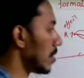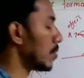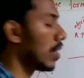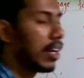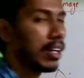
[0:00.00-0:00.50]

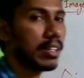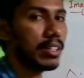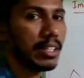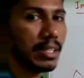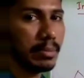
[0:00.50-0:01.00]
Virtual
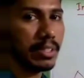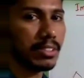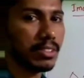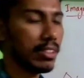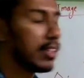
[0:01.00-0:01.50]

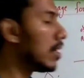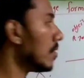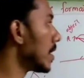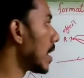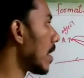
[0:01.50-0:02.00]
image.
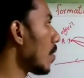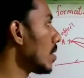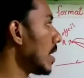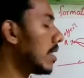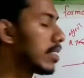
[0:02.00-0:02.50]
We
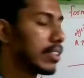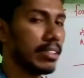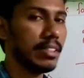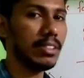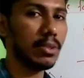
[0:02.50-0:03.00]
cannot get
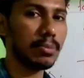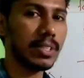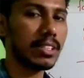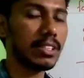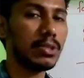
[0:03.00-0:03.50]
this
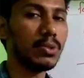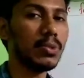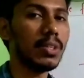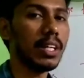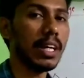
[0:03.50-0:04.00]
object
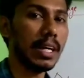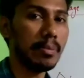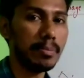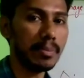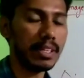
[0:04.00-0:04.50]
into
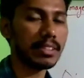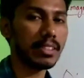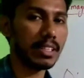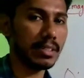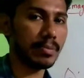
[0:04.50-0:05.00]
a
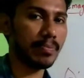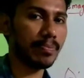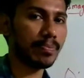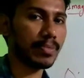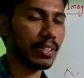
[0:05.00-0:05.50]
screen.
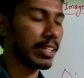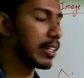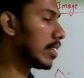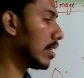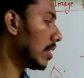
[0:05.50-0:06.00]

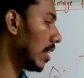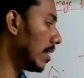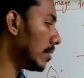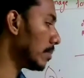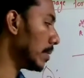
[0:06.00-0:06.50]
Okay,
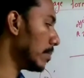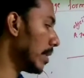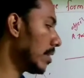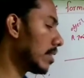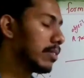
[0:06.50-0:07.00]
that is meant
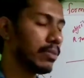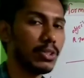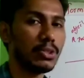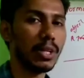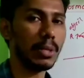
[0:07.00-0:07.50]
by
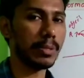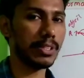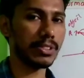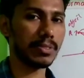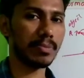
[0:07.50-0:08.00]
virtual
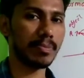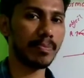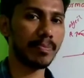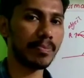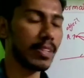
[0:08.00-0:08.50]
image.
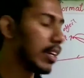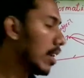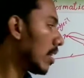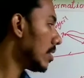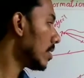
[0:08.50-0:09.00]

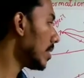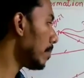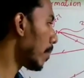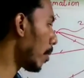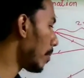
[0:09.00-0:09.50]
These are
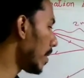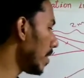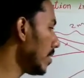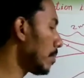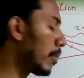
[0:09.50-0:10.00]
the
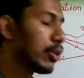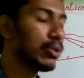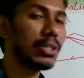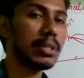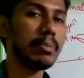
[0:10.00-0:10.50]
properties
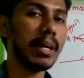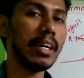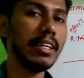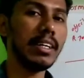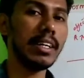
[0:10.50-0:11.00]
produced
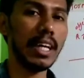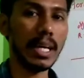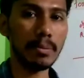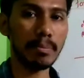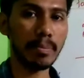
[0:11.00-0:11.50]
by
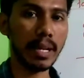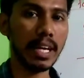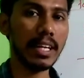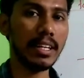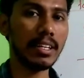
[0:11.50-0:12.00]
a
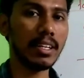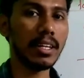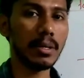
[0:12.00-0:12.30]
plane